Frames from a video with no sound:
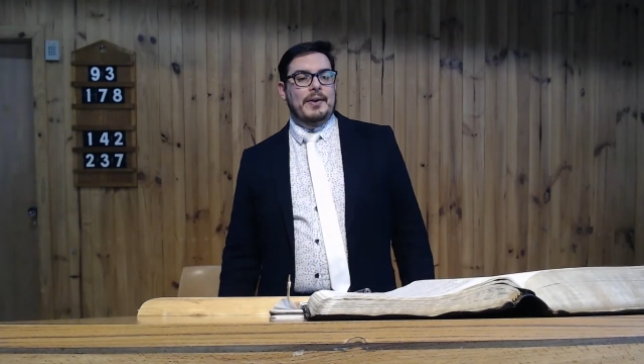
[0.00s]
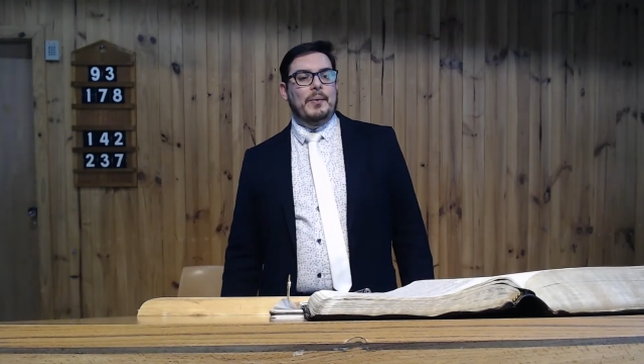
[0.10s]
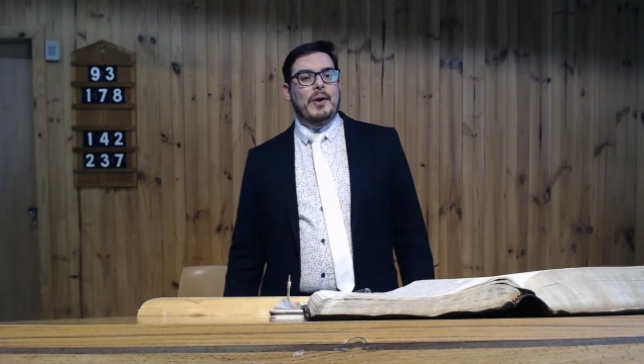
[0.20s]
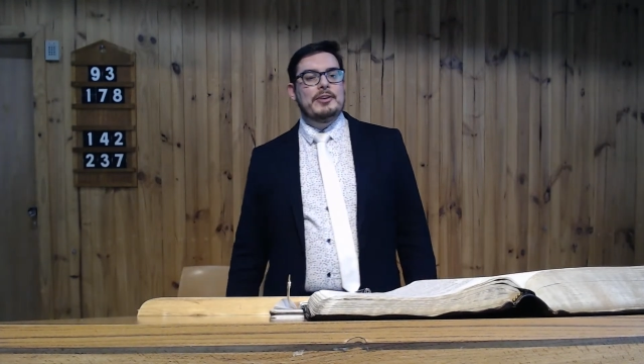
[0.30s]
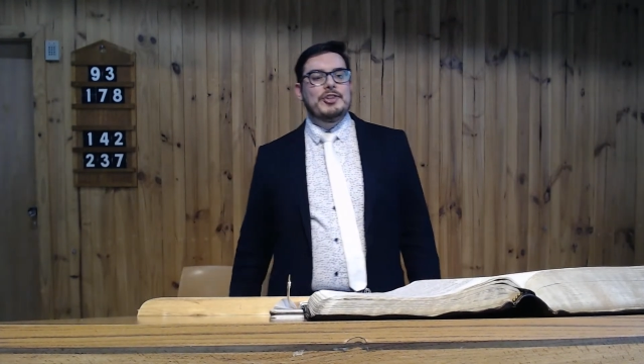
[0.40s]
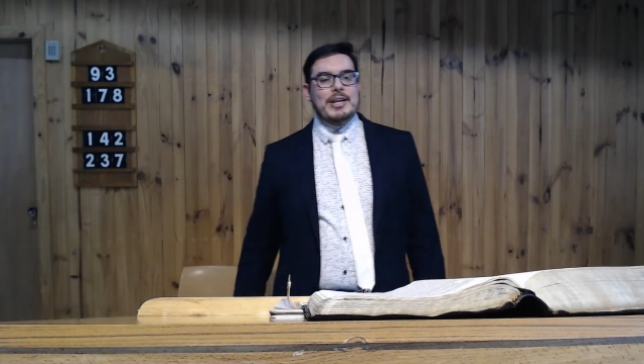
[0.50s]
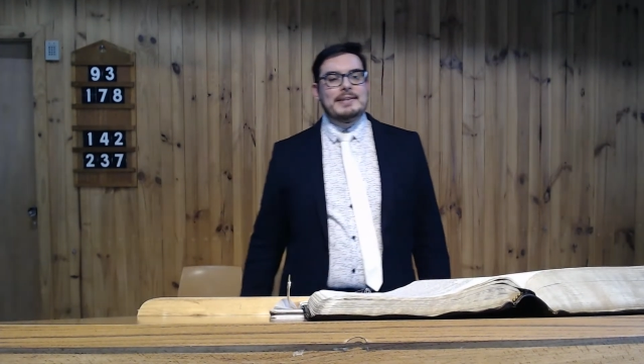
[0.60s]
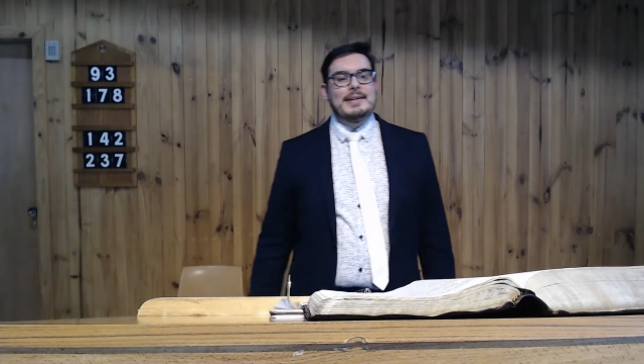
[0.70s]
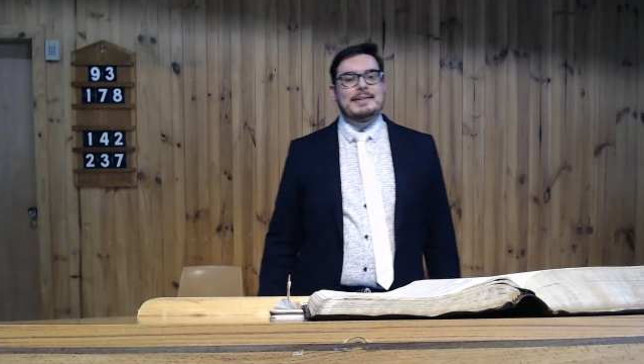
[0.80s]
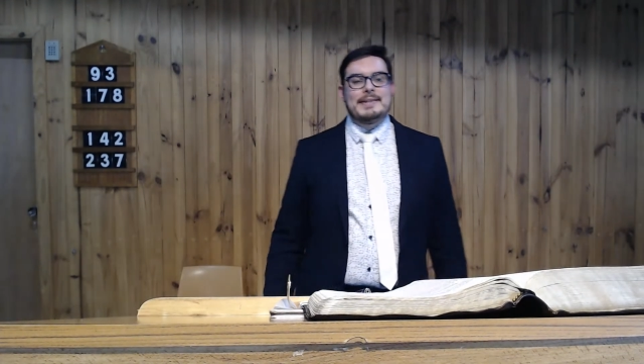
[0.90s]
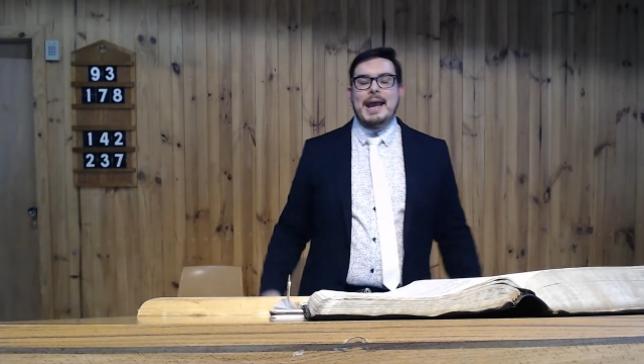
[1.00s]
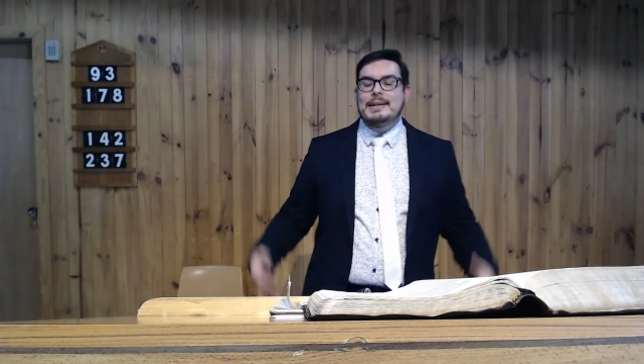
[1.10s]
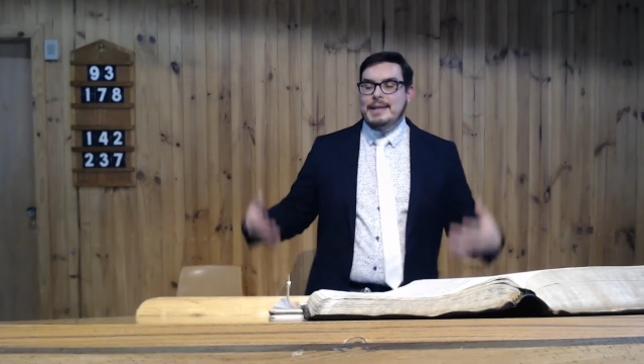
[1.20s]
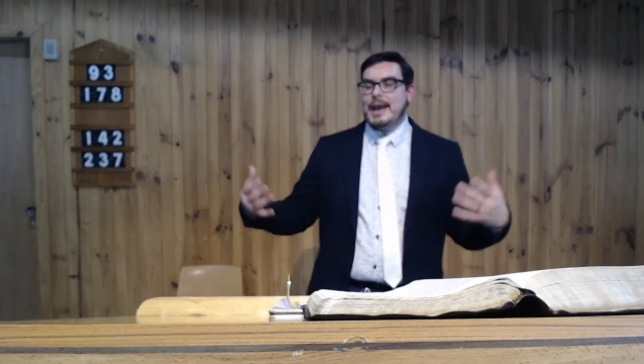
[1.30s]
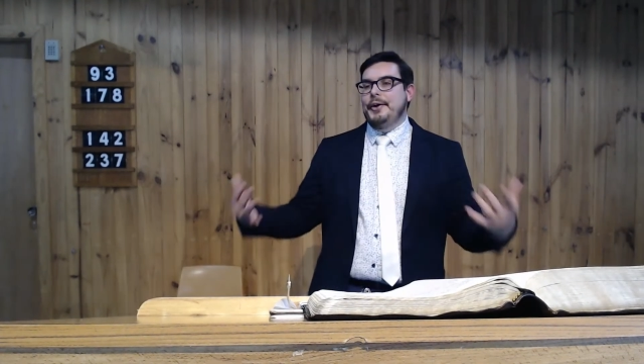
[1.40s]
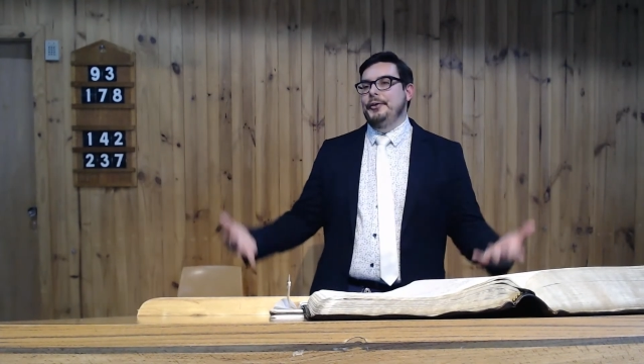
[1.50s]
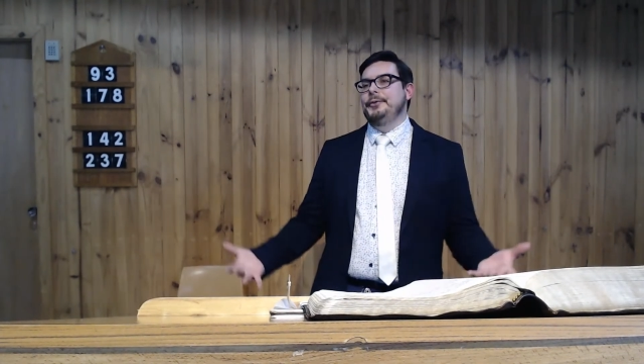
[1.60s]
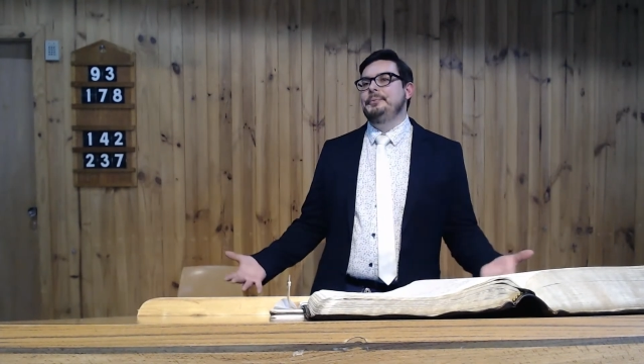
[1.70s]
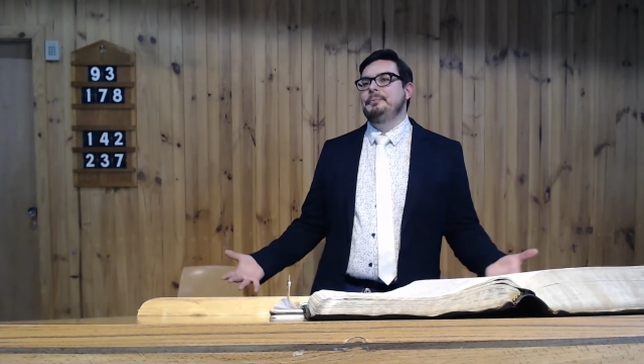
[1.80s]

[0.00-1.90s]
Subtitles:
where Jesus sat down.